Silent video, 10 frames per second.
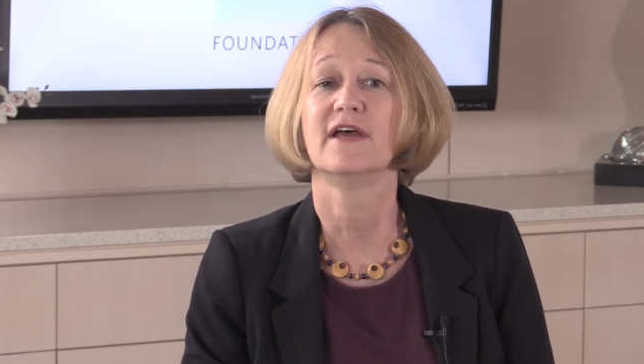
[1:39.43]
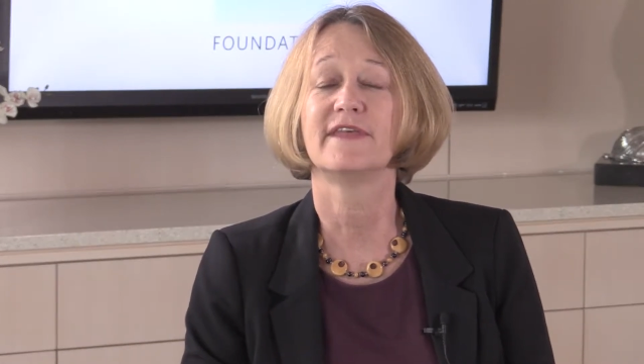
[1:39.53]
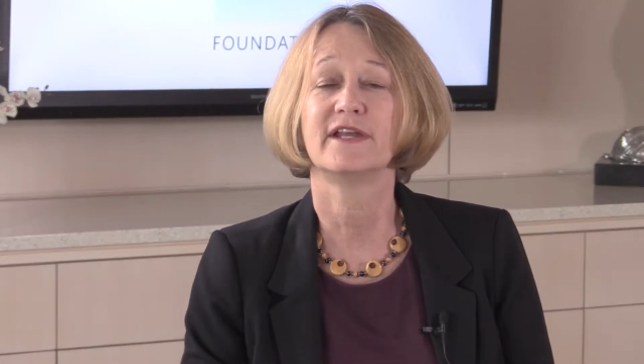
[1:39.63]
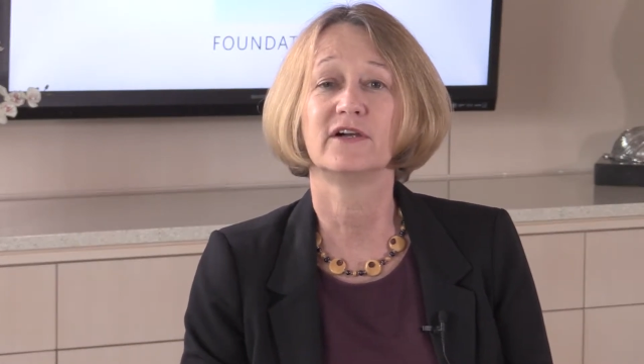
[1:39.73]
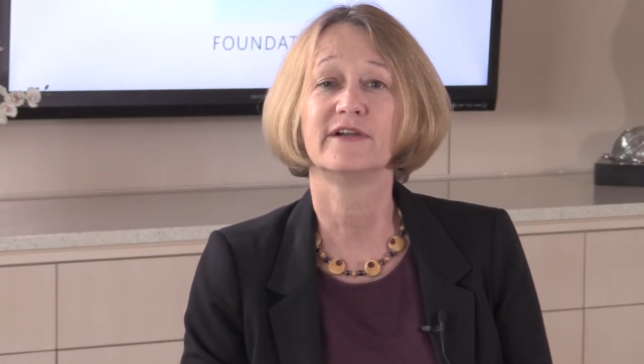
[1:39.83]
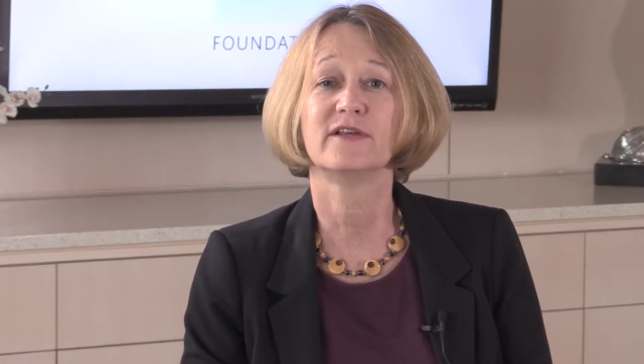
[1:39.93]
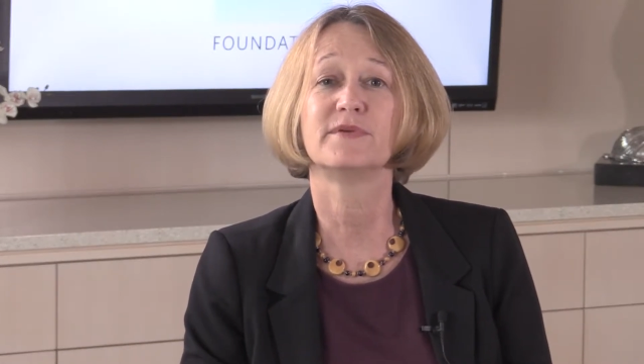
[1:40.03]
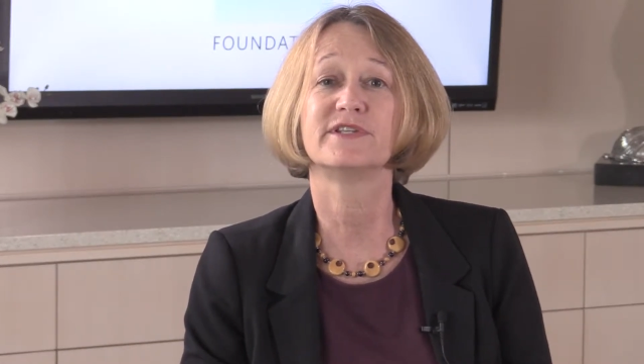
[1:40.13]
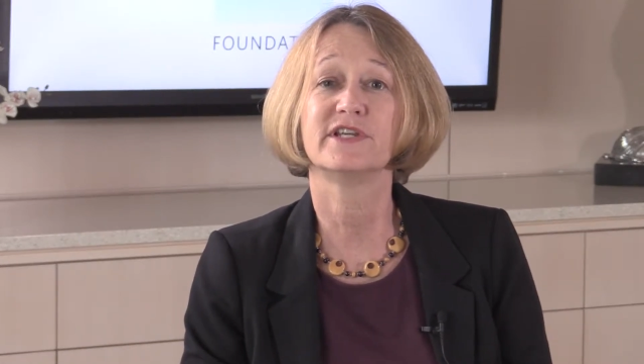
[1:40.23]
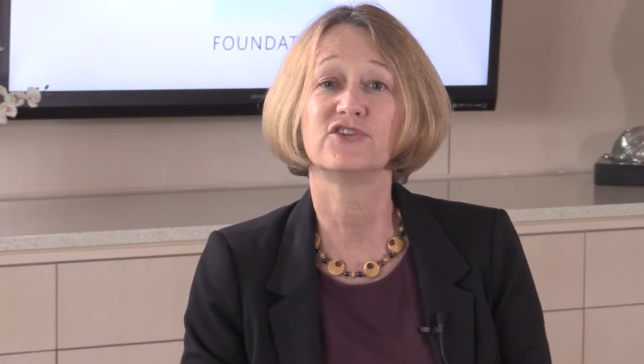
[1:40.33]
that are in a
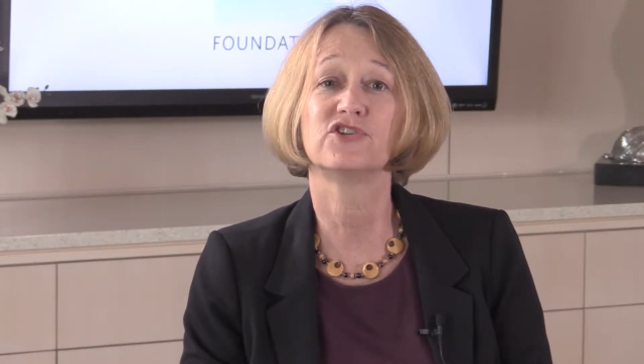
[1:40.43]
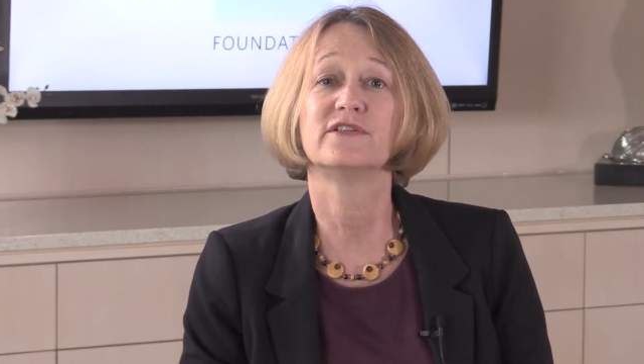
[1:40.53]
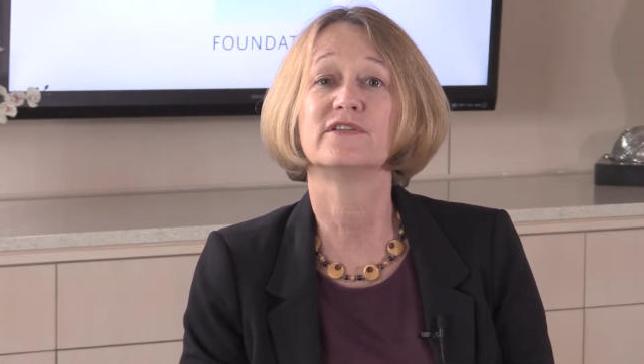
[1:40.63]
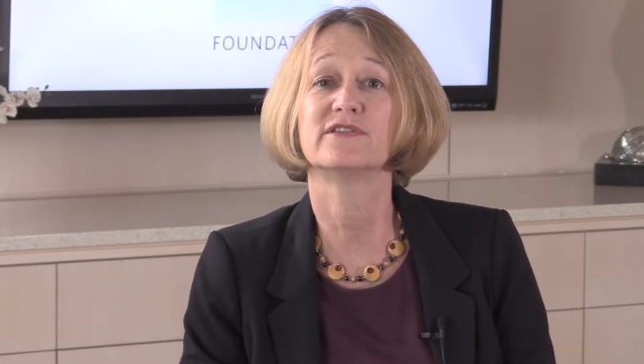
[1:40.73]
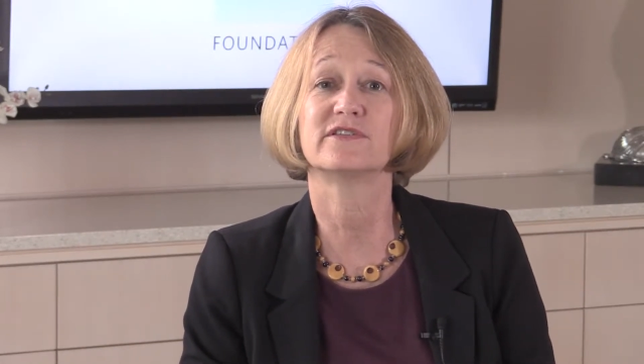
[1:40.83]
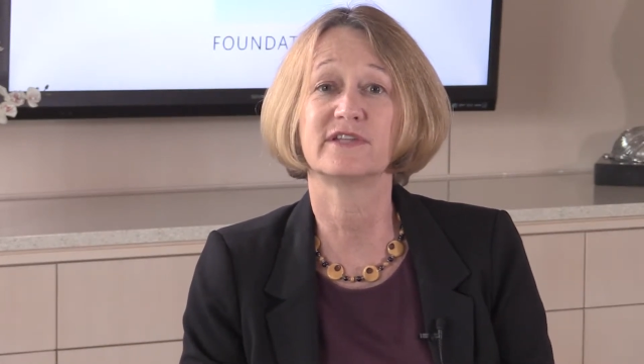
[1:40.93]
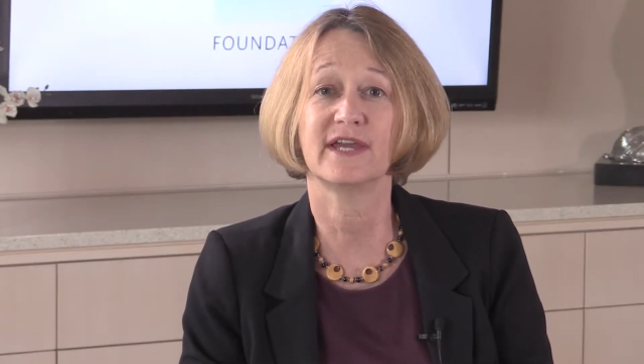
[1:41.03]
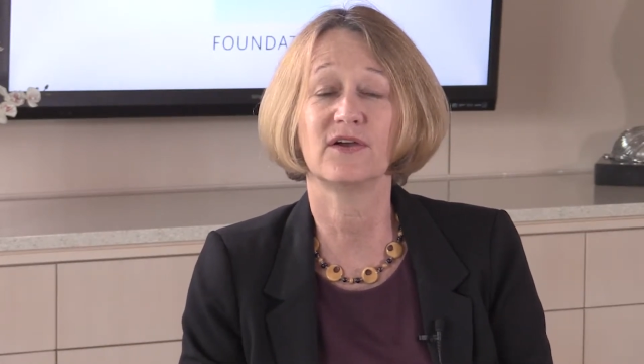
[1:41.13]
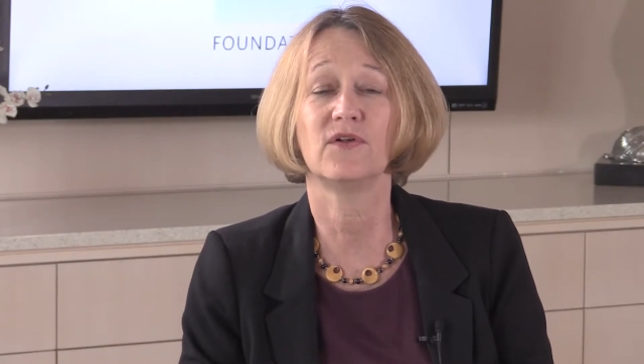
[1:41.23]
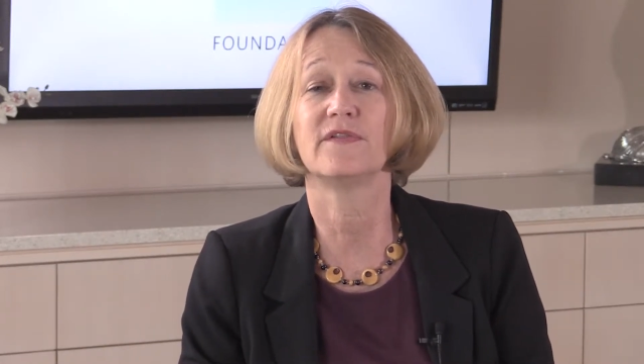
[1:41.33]
position to
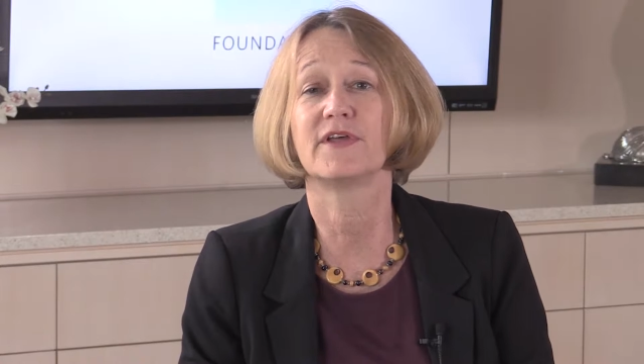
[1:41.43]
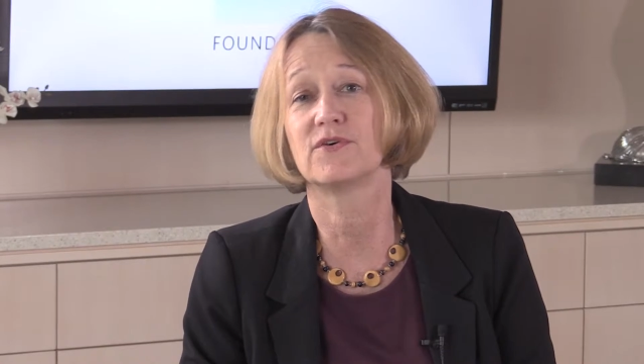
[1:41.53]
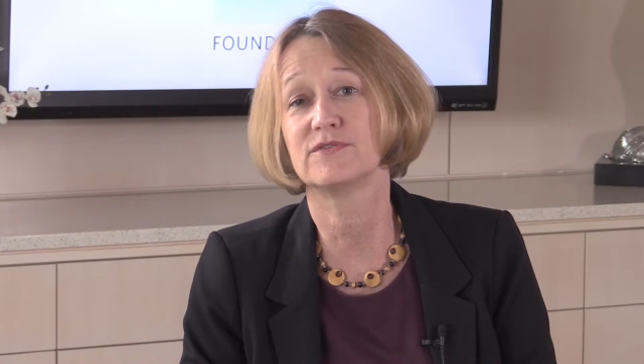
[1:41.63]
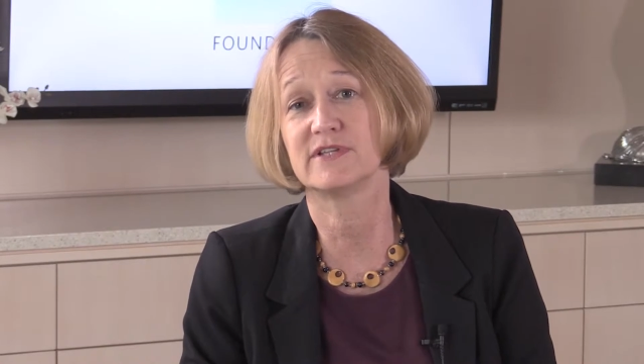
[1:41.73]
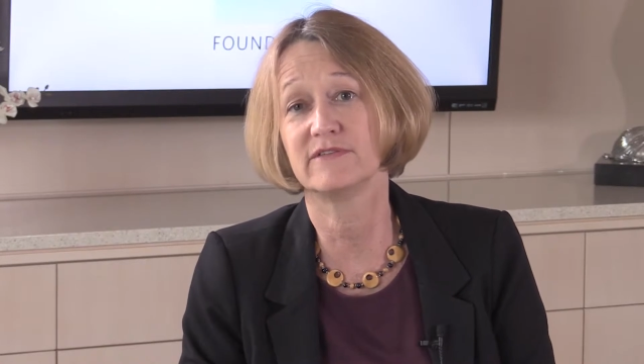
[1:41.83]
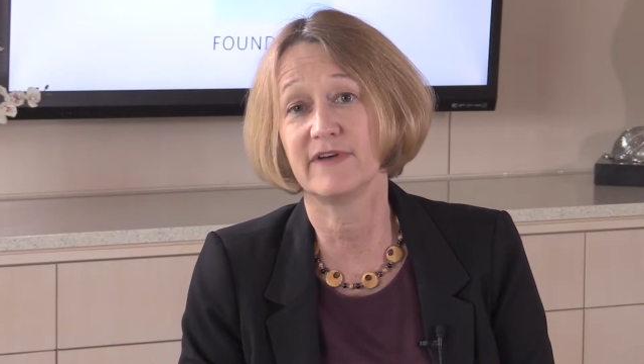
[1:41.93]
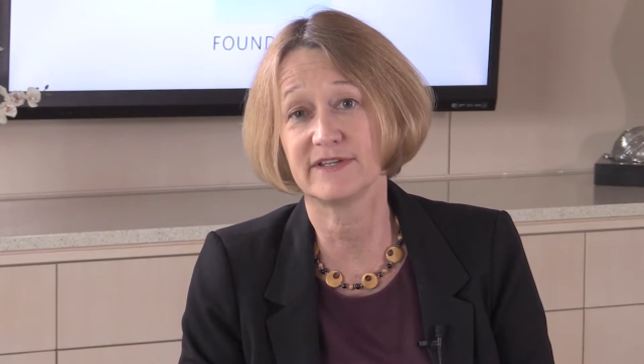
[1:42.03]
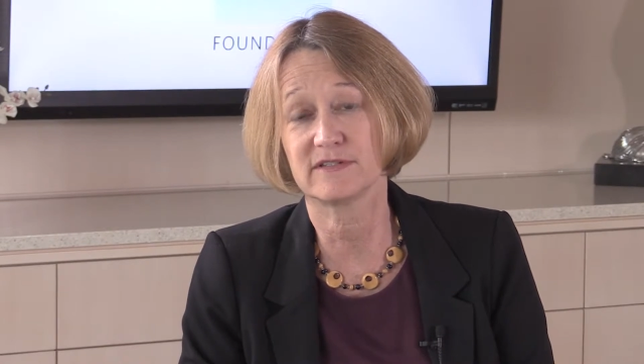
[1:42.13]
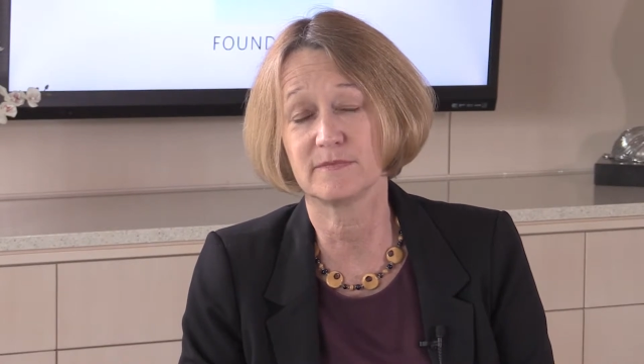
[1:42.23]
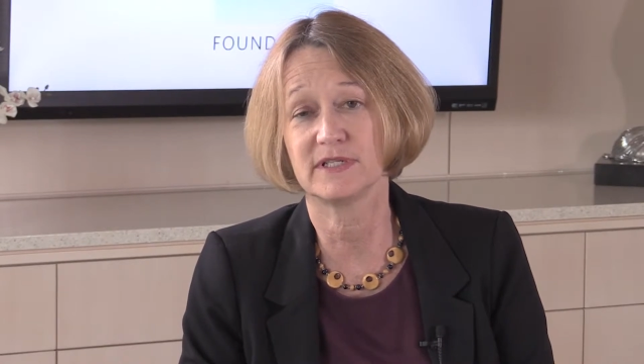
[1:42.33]
scale those
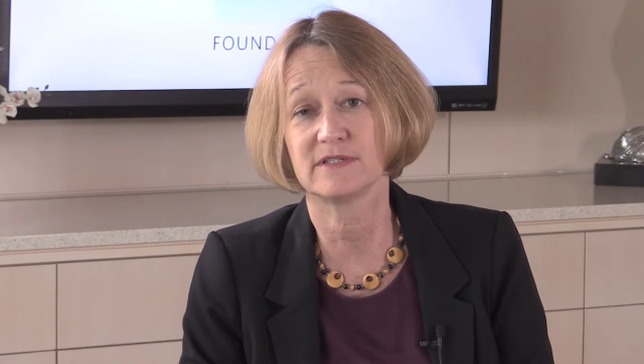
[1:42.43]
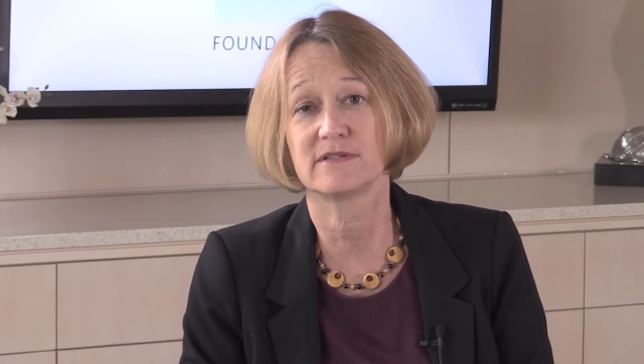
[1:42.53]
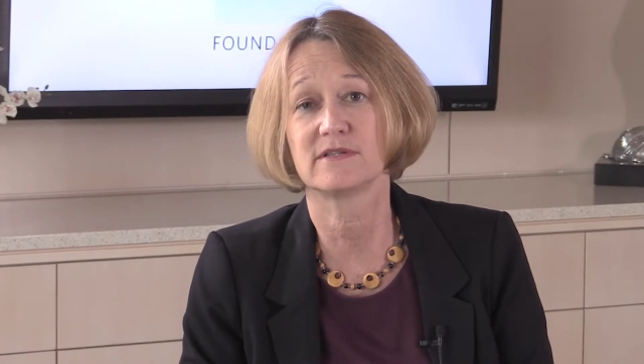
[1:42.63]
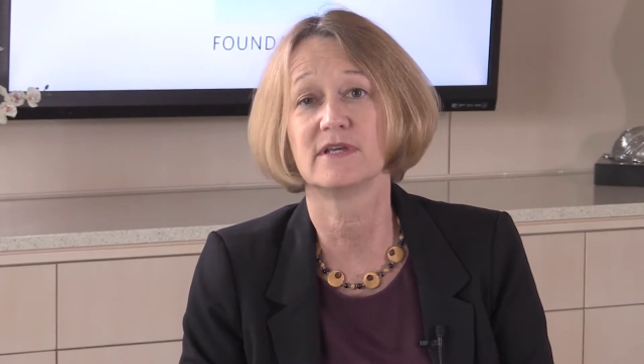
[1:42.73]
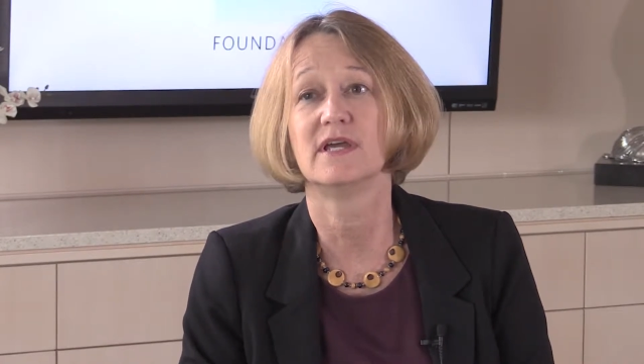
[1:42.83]
investments.